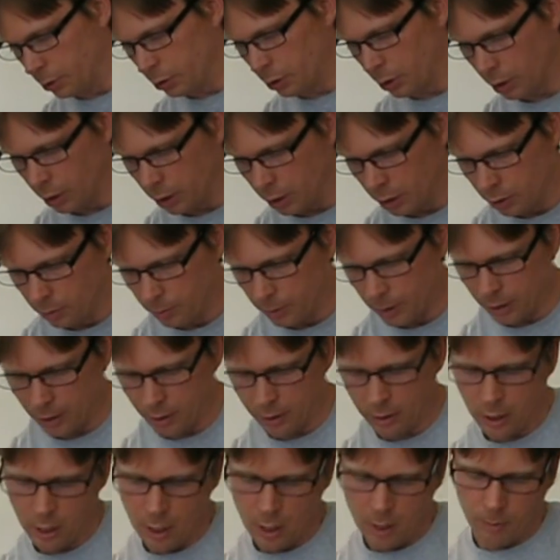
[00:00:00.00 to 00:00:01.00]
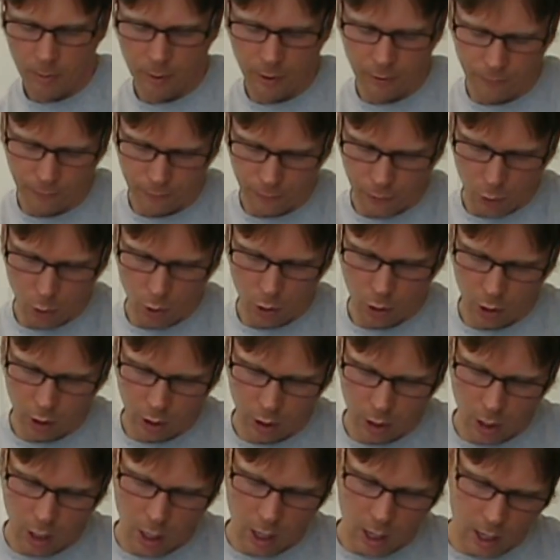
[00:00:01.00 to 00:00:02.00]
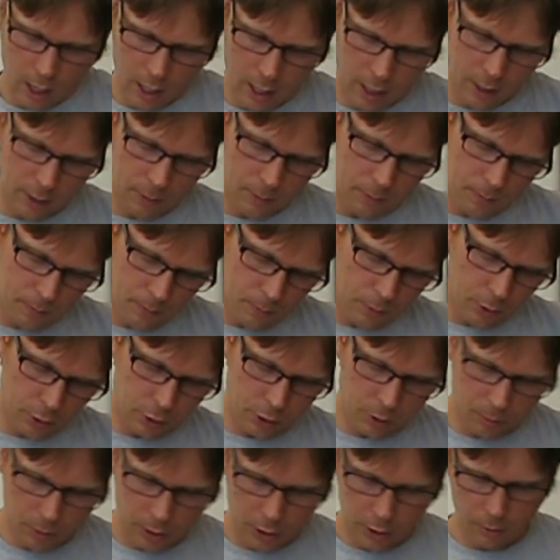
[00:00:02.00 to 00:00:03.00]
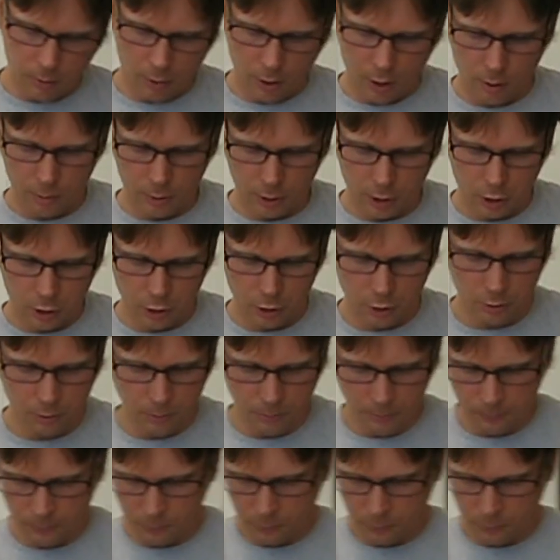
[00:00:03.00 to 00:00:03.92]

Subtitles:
a little bit before I put them on the barbecue,